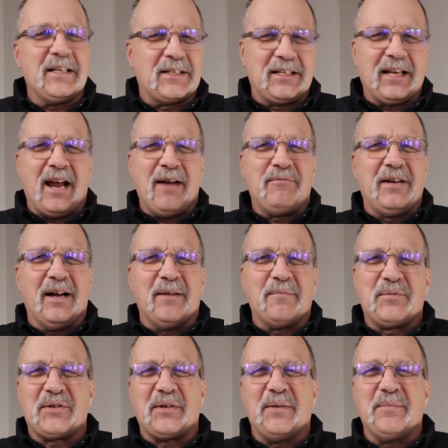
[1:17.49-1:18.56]
saved up
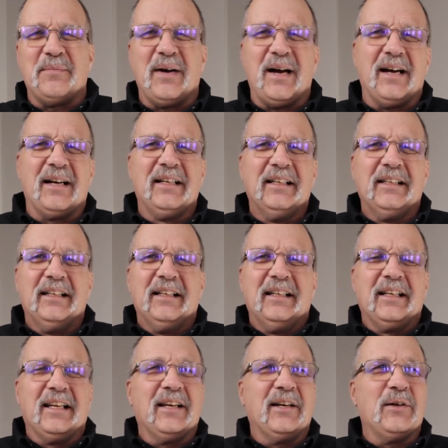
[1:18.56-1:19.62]
some,
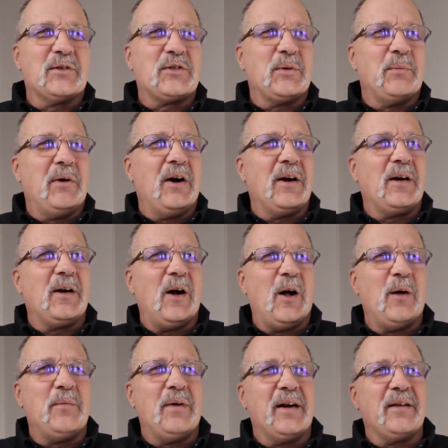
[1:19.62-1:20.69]
some
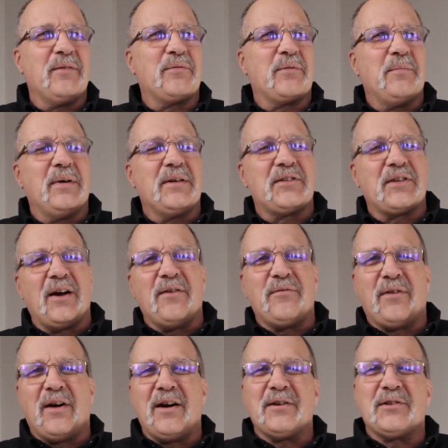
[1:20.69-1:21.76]
on-call money from my
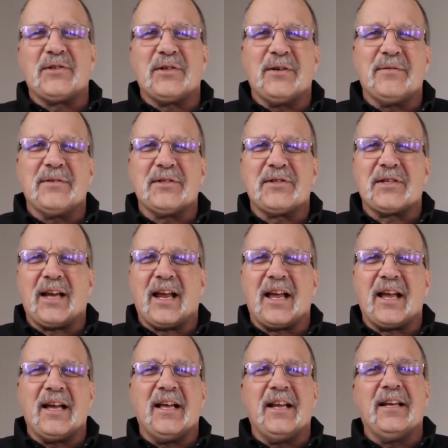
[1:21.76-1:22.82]
fire service,
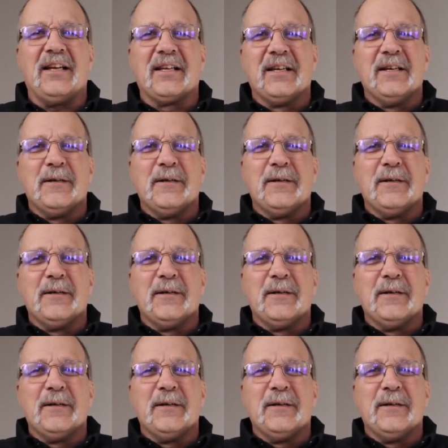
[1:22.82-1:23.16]
and,